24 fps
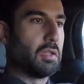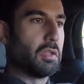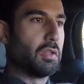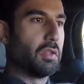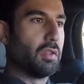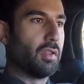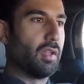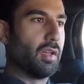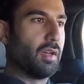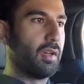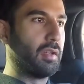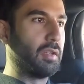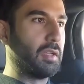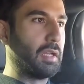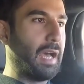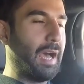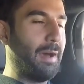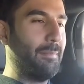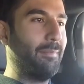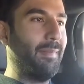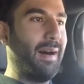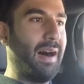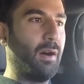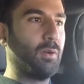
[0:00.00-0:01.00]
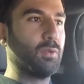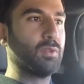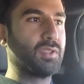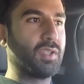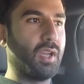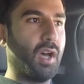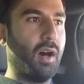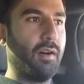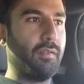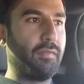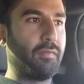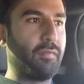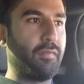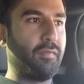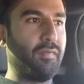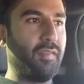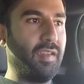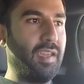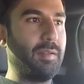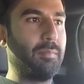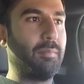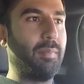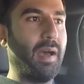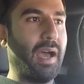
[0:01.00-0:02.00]
the amount of
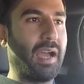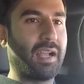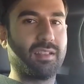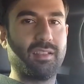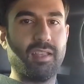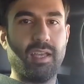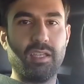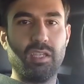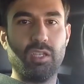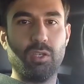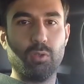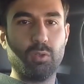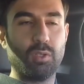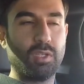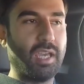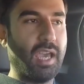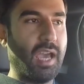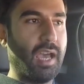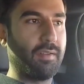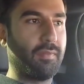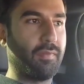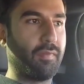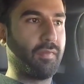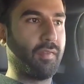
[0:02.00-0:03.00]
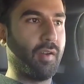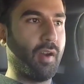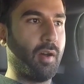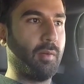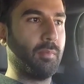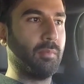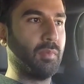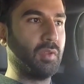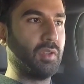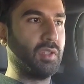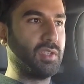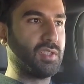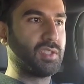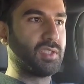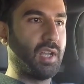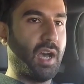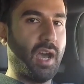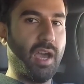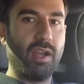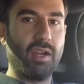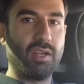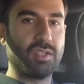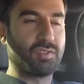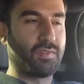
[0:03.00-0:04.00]
feedback that you get from these
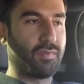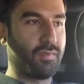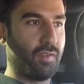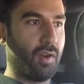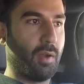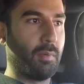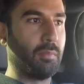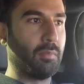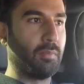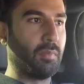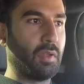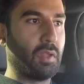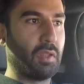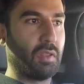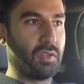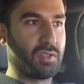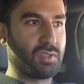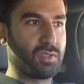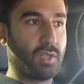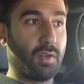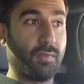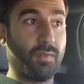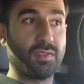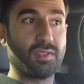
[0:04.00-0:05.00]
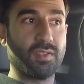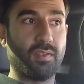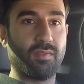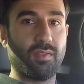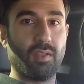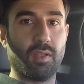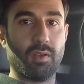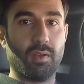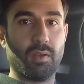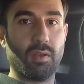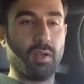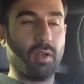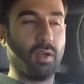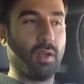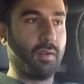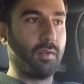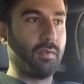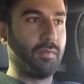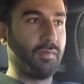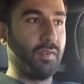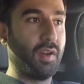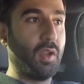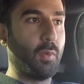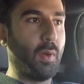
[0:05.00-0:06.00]
tires from the surface of the
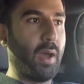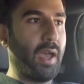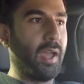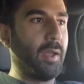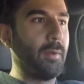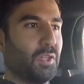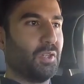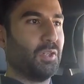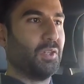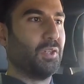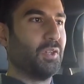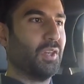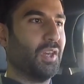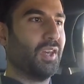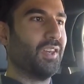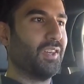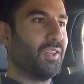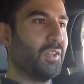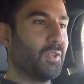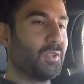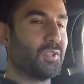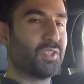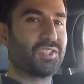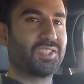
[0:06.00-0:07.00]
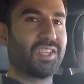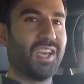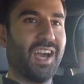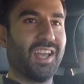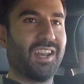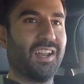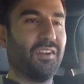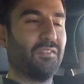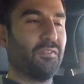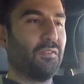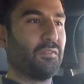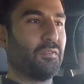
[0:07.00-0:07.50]
freeway. You just kind of